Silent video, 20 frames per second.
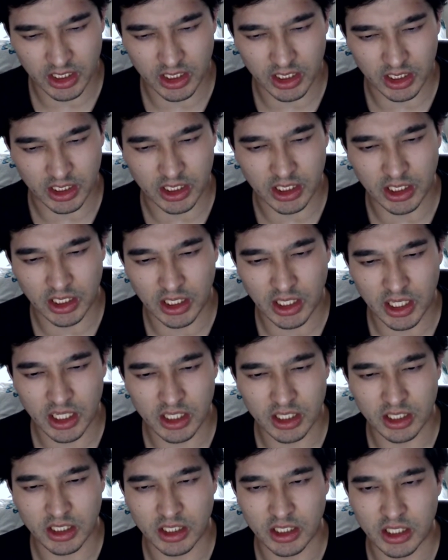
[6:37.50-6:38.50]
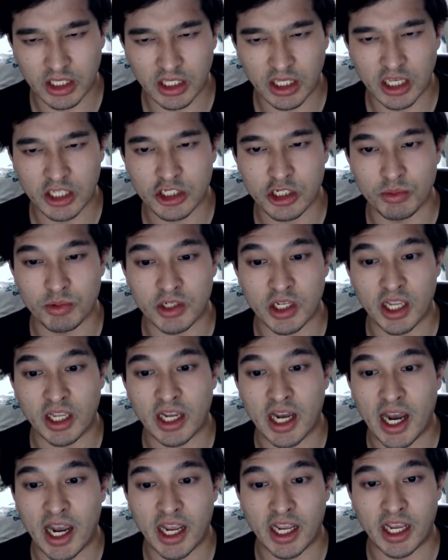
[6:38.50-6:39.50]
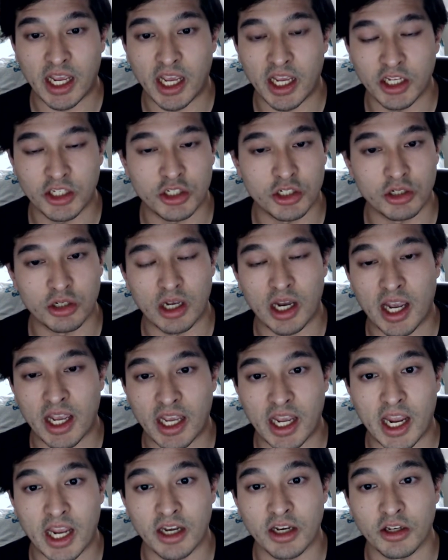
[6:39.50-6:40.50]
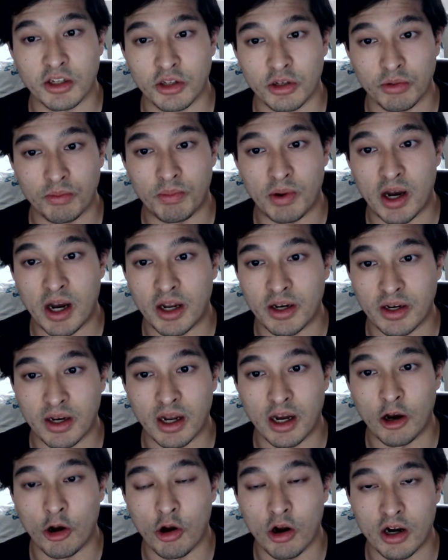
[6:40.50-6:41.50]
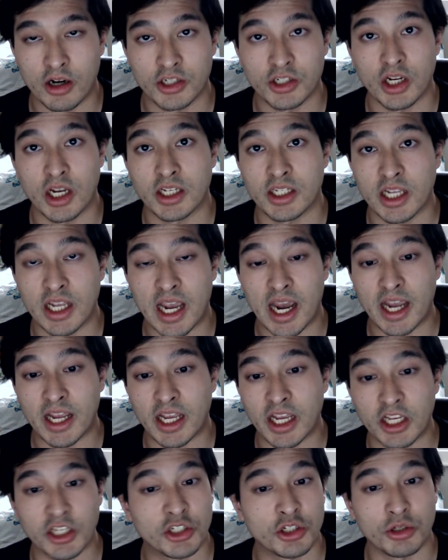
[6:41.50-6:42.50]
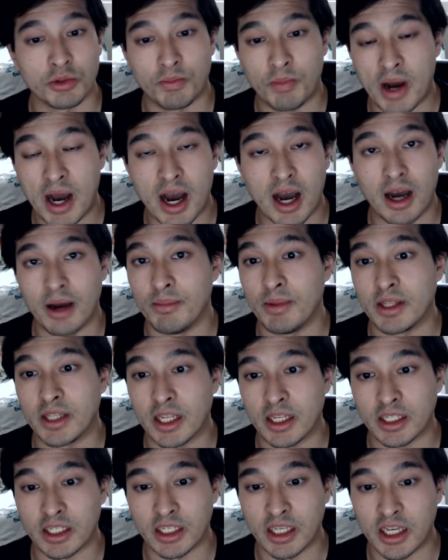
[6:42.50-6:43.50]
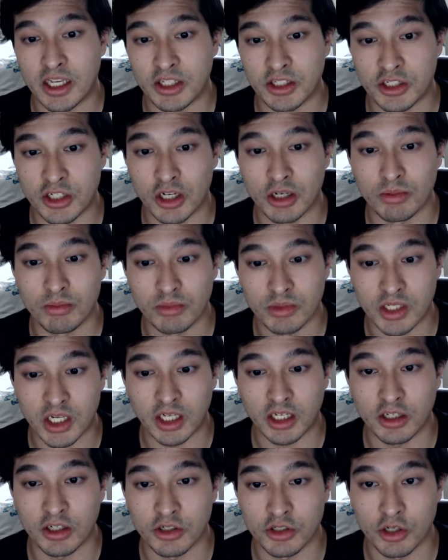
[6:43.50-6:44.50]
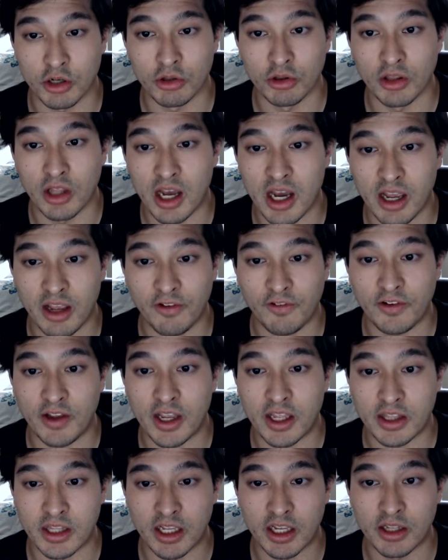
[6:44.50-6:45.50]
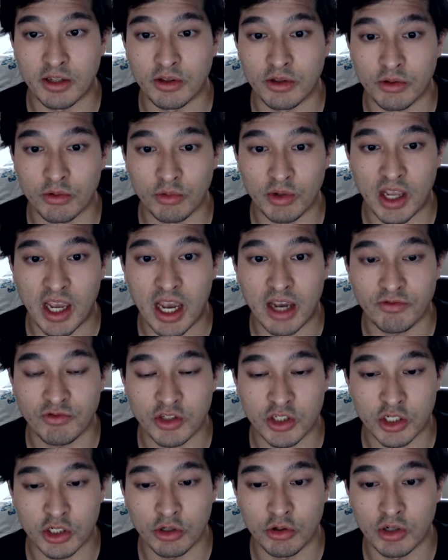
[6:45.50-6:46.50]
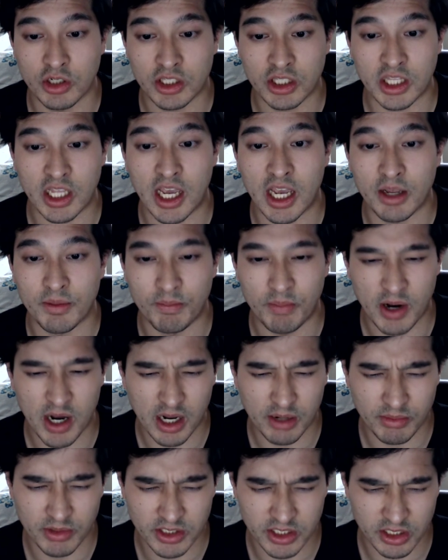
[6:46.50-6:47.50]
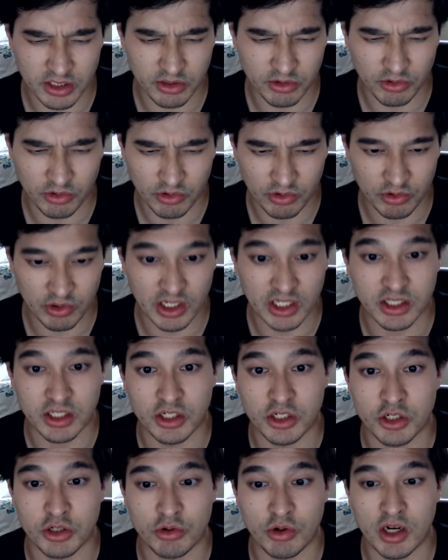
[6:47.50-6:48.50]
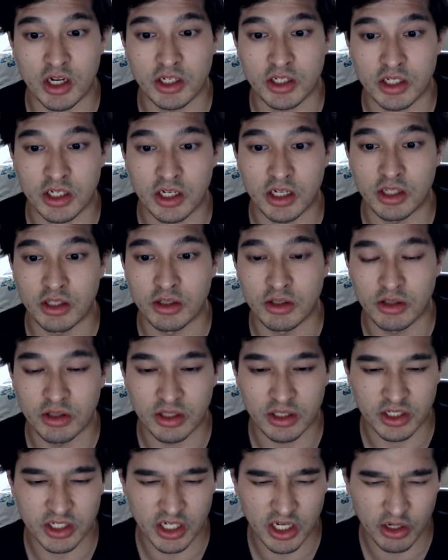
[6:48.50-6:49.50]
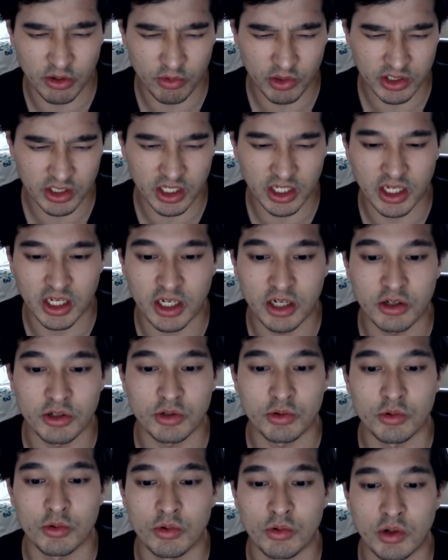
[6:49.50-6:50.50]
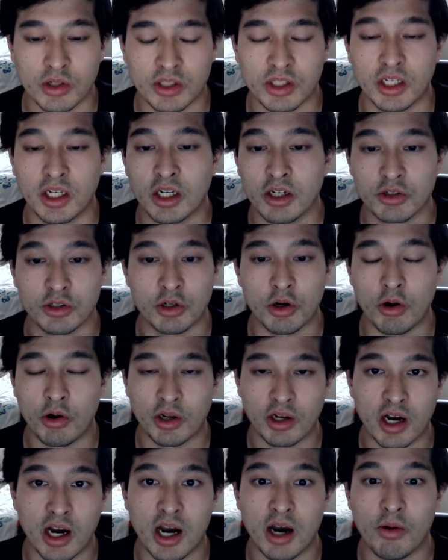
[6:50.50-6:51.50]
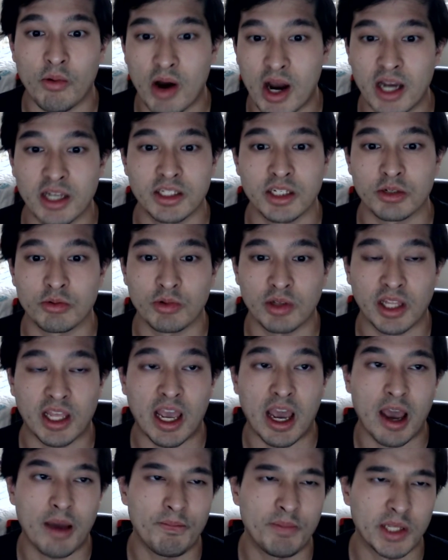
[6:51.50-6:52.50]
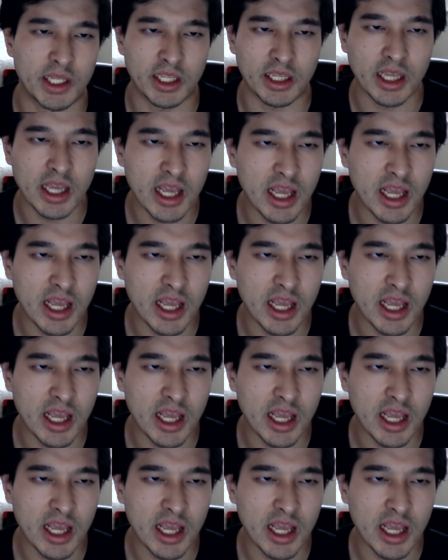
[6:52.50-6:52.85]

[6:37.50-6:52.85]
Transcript: he he ends up saying, I hate, I hated you, Bam, or should I say, I hate you, Bam, and then he ends up taking his own life, and then we have to it that Bam is in great distress and saying, what the hell, what the hell's going on, why is this really happening?